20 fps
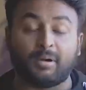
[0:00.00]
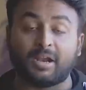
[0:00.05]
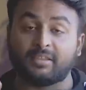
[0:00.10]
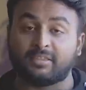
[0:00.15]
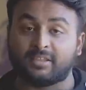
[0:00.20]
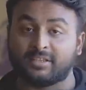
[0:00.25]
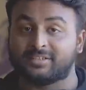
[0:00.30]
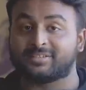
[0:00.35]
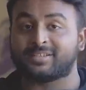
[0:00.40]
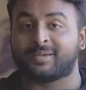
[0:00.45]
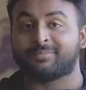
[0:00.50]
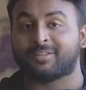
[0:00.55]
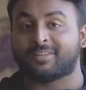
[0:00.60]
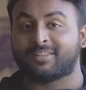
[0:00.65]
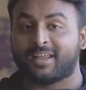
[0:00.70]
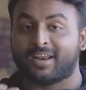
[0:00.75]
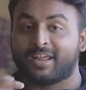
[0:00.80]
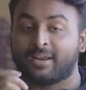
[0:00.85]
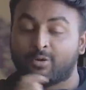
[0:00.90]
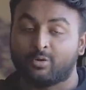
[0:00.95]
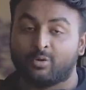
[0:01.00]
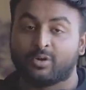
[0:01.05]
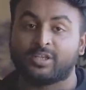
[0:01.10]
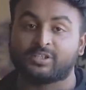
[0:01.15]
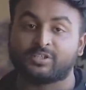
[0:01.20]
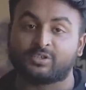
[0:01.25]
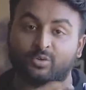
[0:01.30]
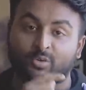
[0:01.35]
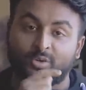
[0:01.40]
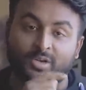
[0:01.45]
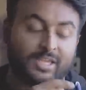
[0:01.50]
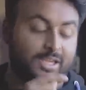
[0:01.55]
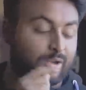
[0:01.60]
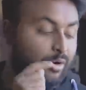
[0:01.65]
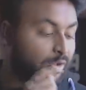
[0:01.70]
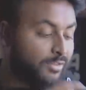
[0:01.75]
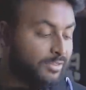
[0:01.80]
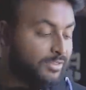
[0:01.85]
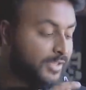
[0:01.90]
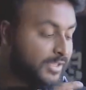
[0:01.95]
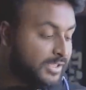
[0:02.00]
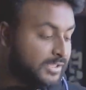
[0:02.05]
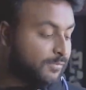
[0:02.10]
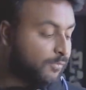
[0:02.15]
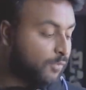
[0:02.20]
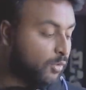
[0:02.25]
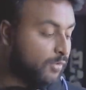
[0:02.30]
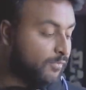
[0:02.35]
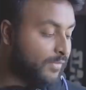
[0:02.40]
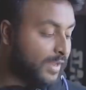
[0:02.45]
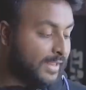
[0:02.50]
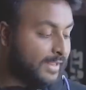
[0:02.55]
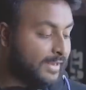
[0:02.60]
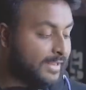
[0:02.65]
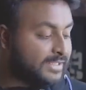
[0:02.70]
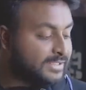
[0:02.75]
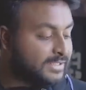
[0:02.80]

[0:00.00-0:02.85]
but this is something that I noticed only on this phone very